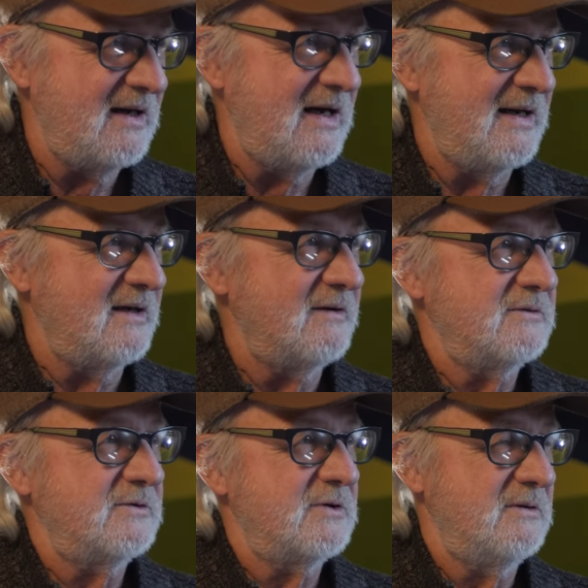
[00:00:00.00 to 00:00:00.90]
on a,
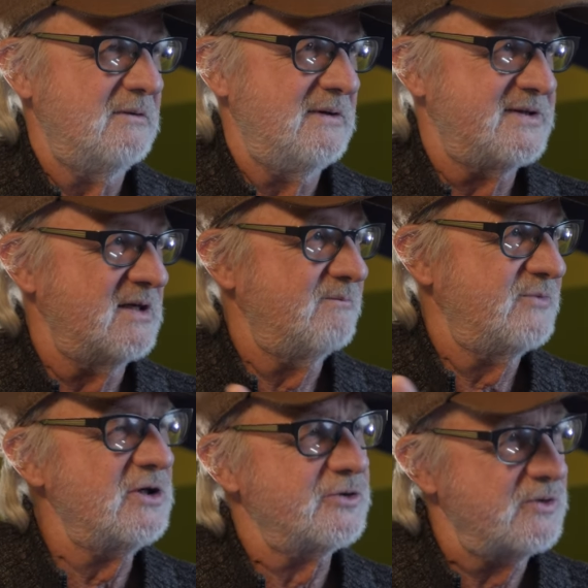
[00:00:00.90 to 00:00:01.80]
it's a
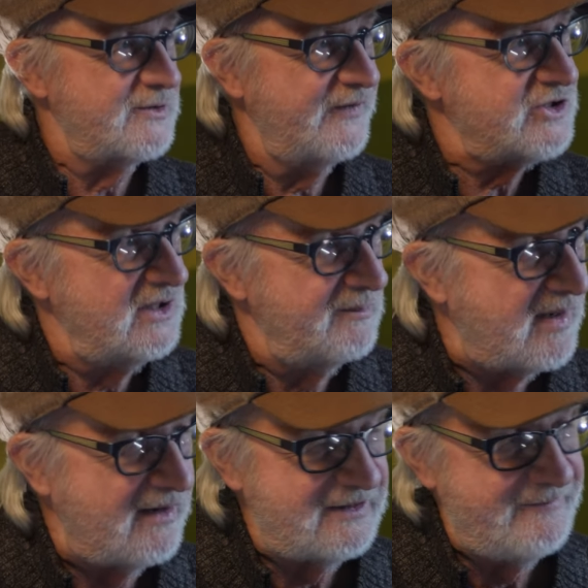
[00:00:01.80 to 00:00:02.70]
children's fishing
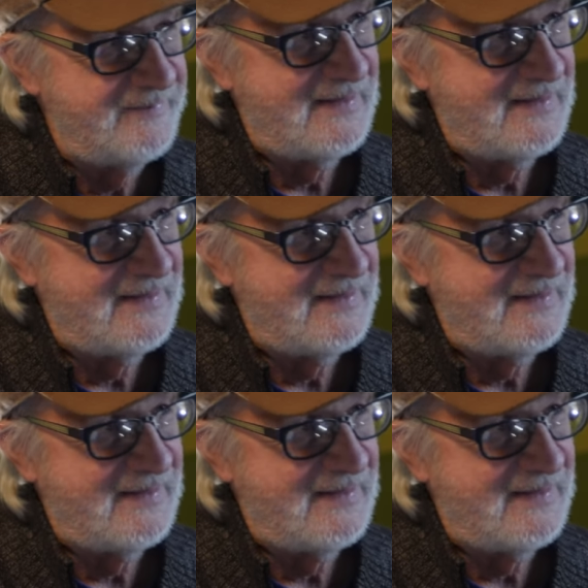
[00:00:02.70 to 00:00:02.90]
park.